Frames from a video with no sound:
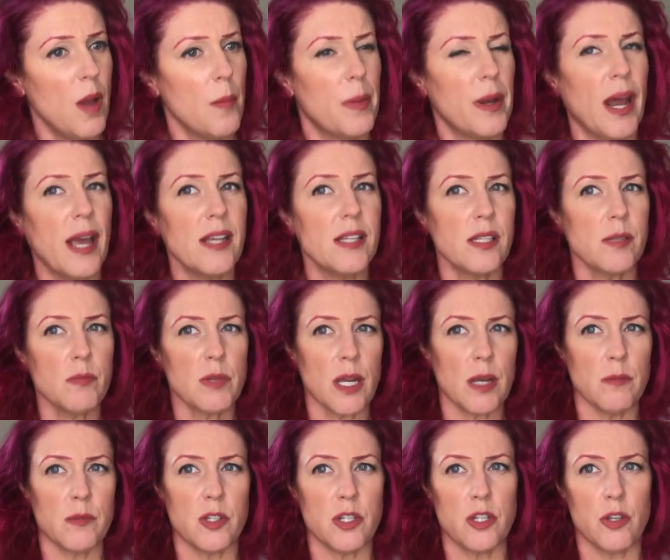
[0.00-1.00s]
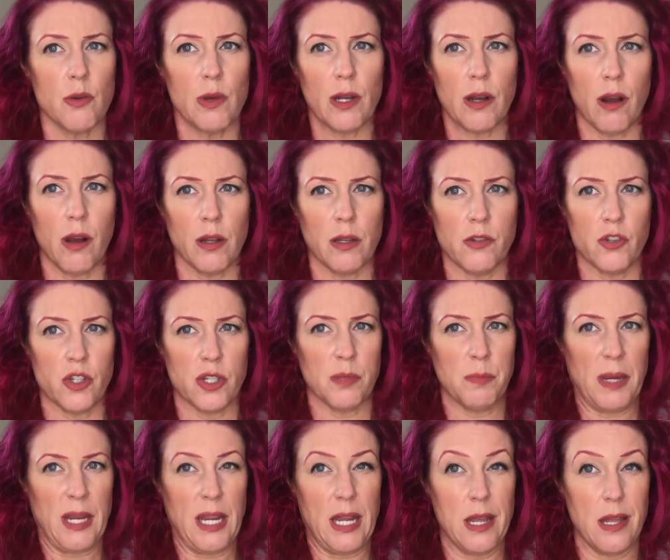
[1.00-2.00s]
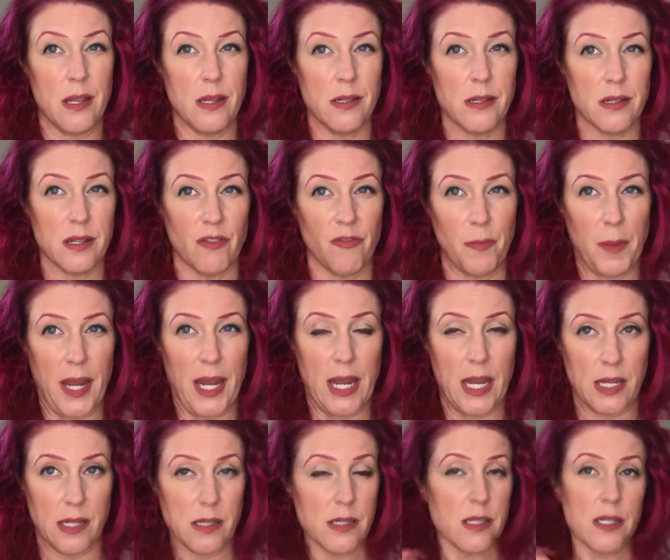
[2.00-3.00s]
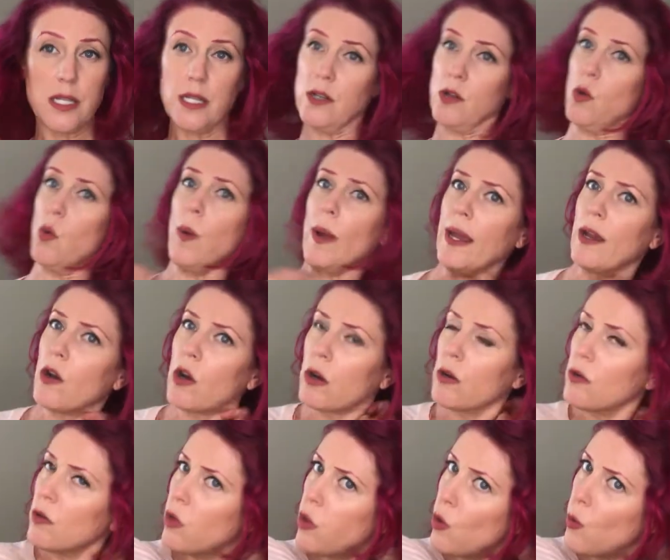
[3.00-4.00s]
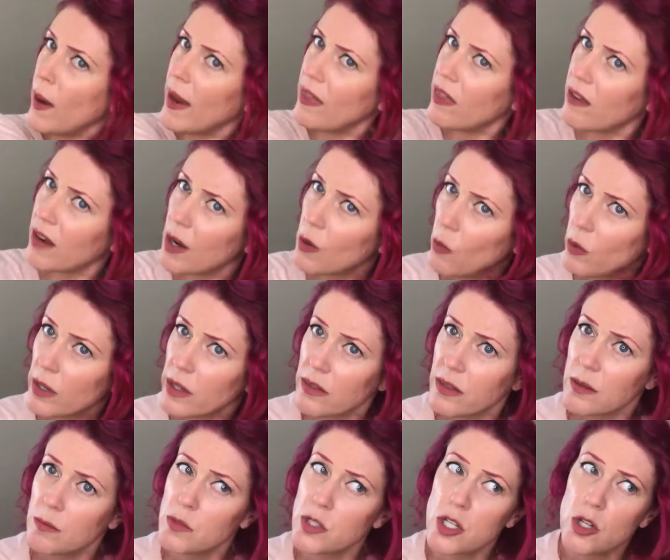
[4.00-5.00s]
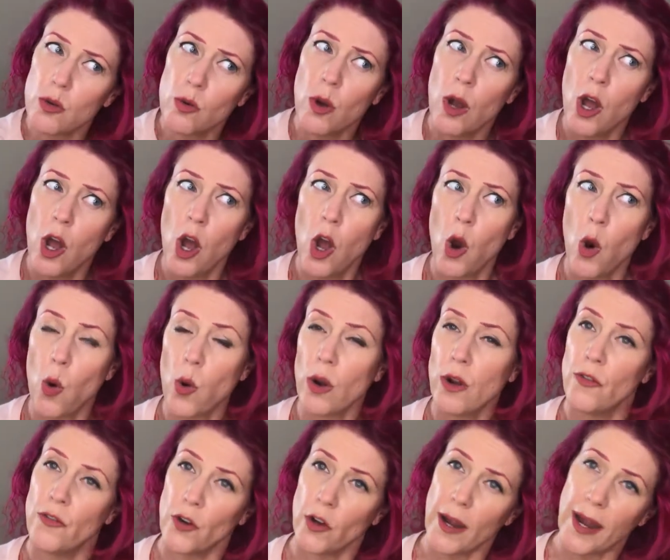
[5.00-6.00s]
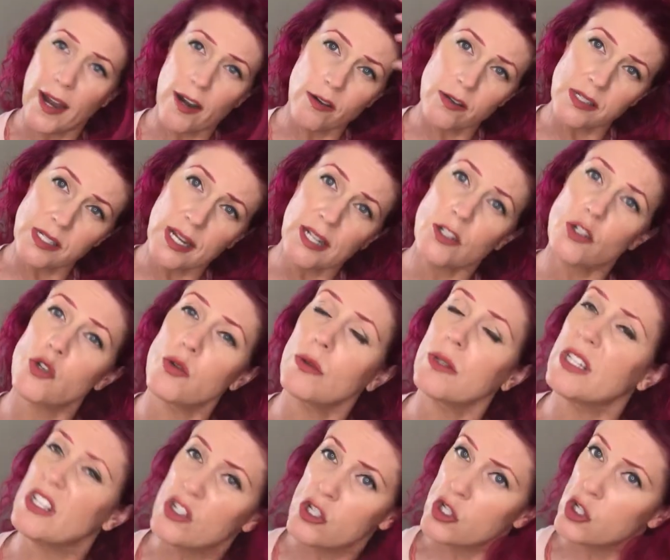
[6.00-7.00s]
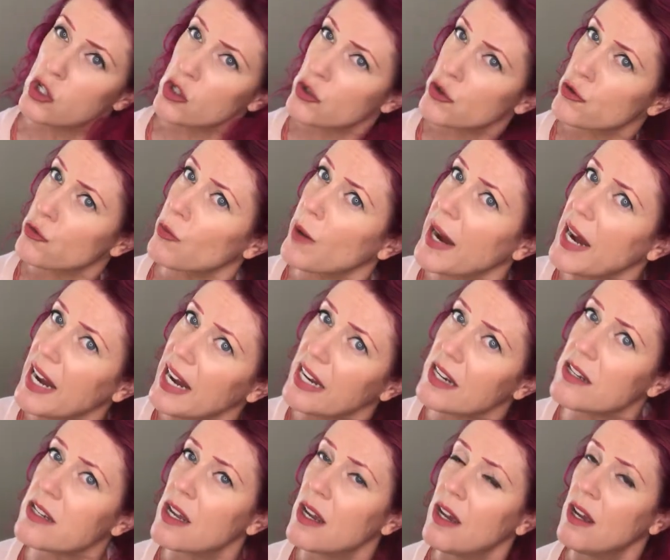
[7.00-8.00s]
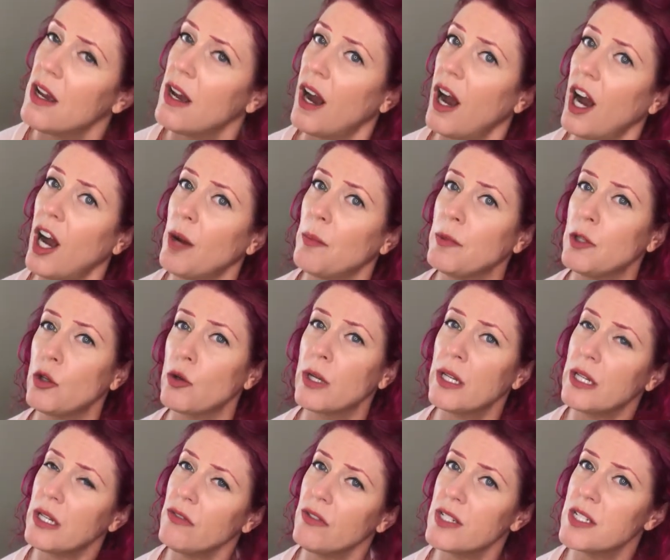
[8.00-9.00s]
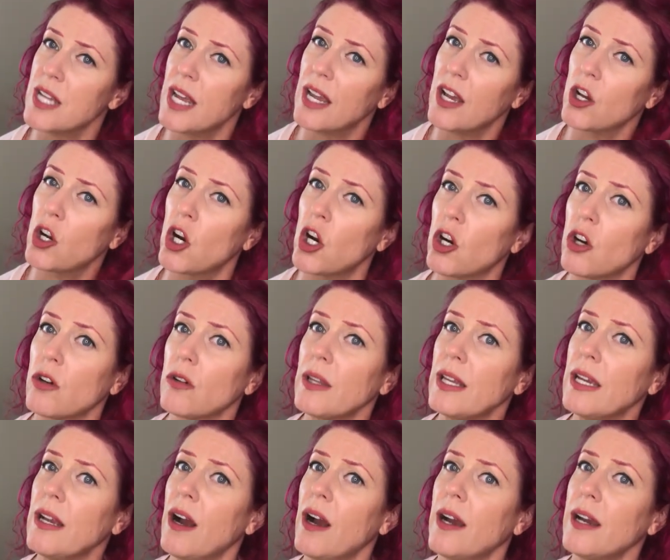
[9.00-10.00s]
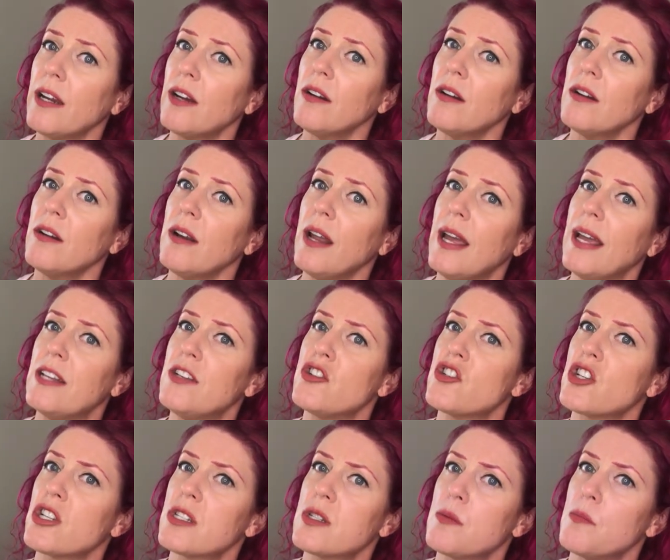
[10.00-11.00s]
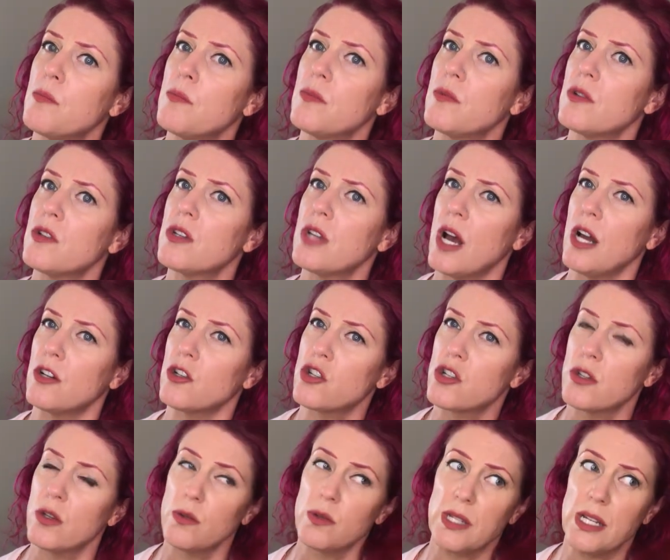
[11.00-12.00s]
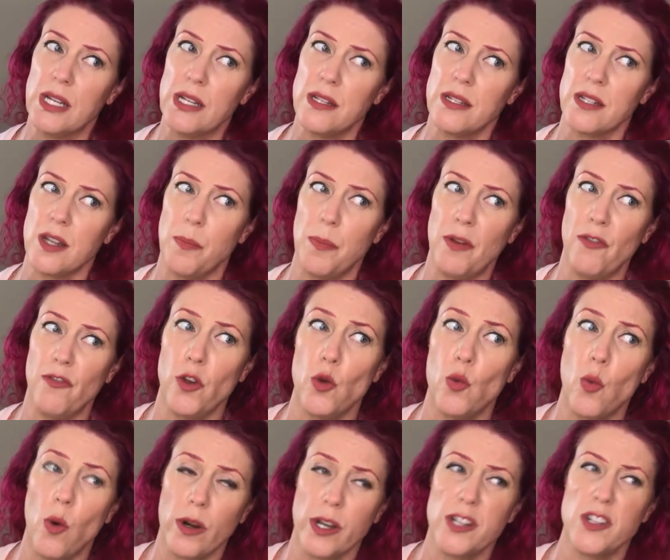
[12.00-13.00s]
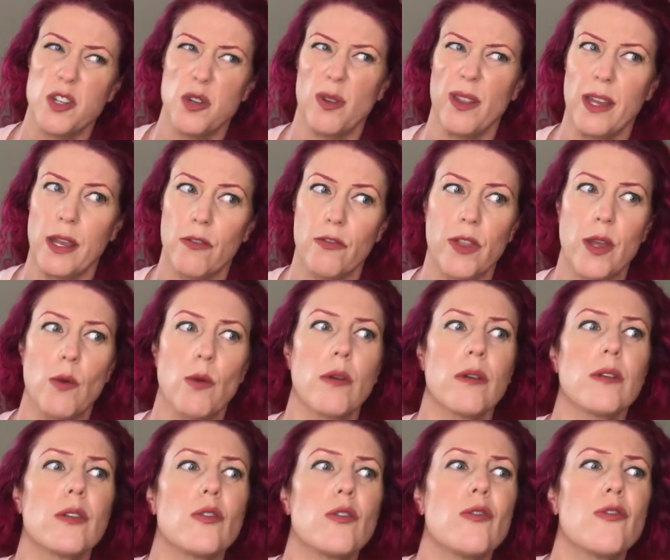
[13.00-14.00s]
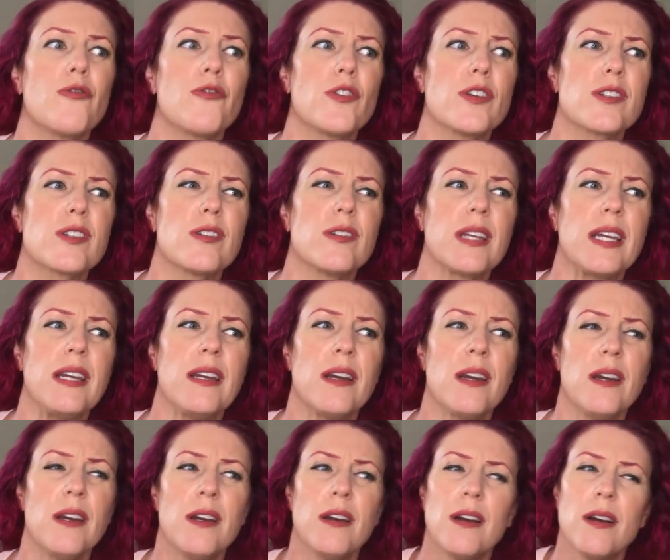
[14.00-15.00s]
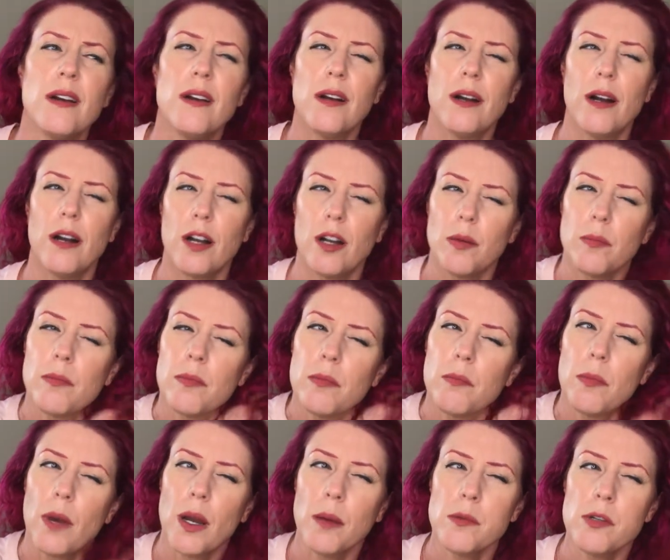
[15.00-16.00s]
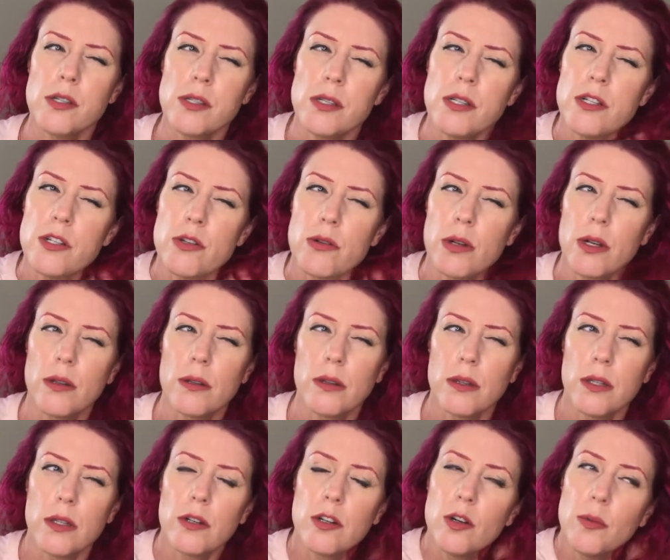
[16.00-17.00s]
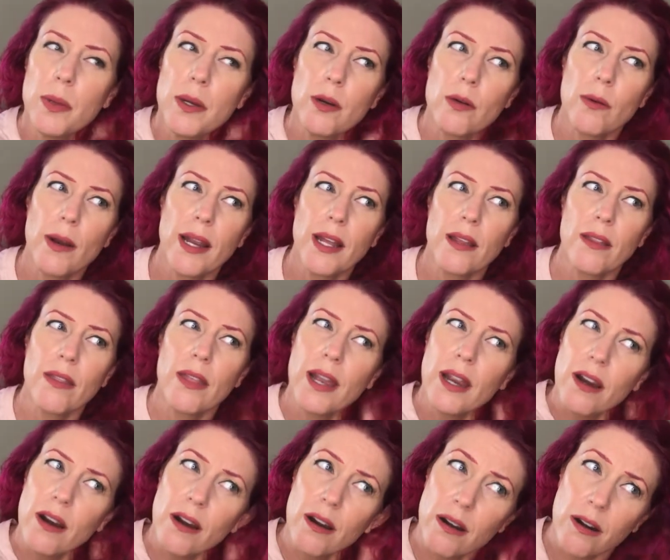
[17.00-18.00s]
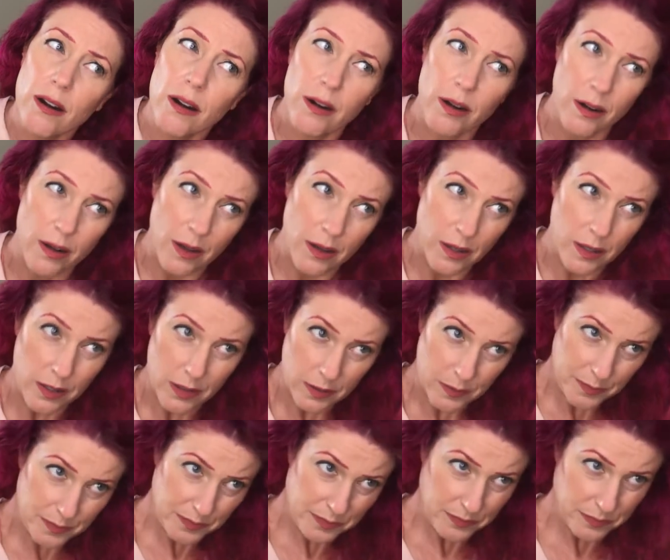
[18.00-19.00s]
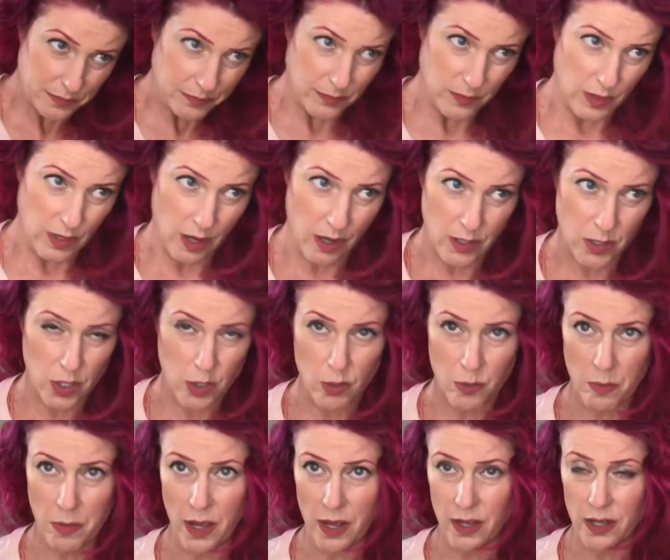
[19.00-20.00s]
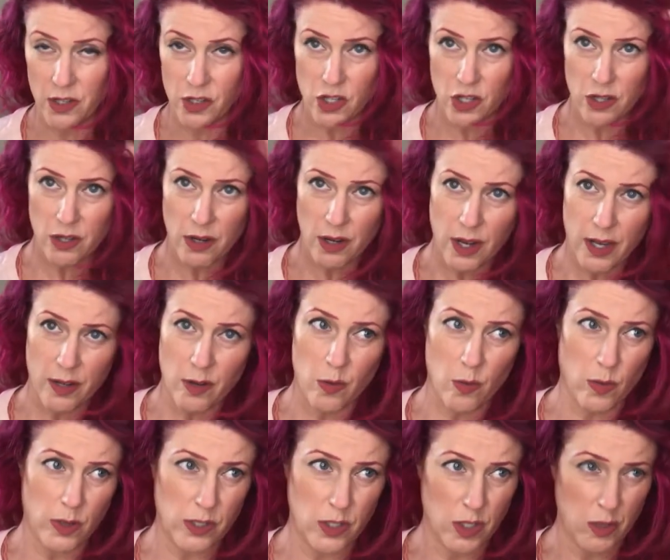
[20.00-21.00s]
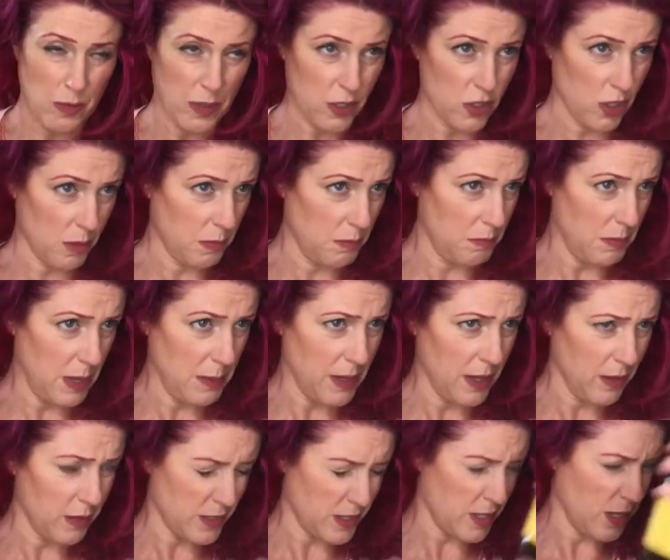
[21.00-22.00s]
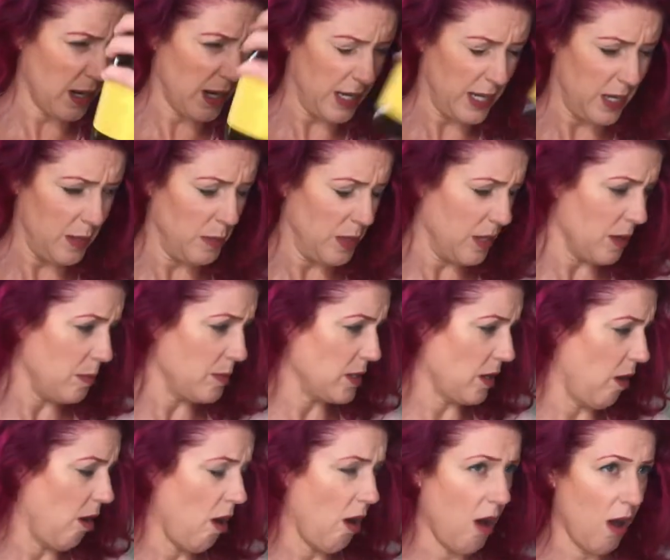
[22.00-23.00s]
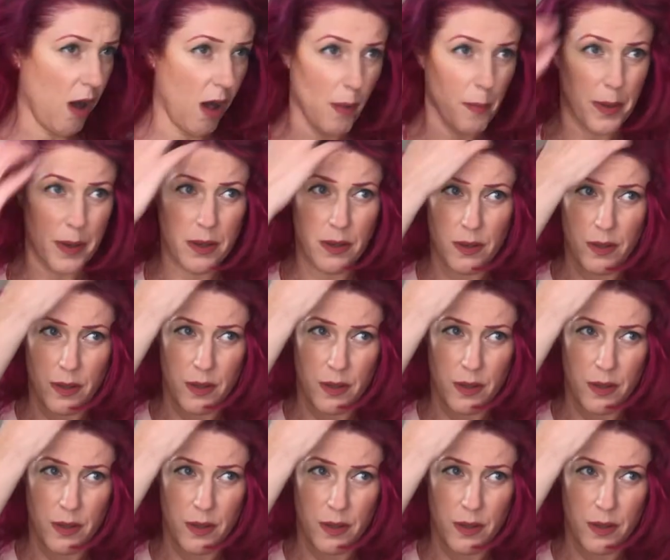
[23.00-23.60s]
But I sometimes do it on just my ends if my ends didn't quite curl the way that I wanted them to. Or if your hair is naturally straight, you could even take a curling iron and just touch those ends up you wanted to, like if they were a little frizzly. I'm just gonna do it a little bit right there. Not too much. I don't want too much. Maybe a tiny bit up top.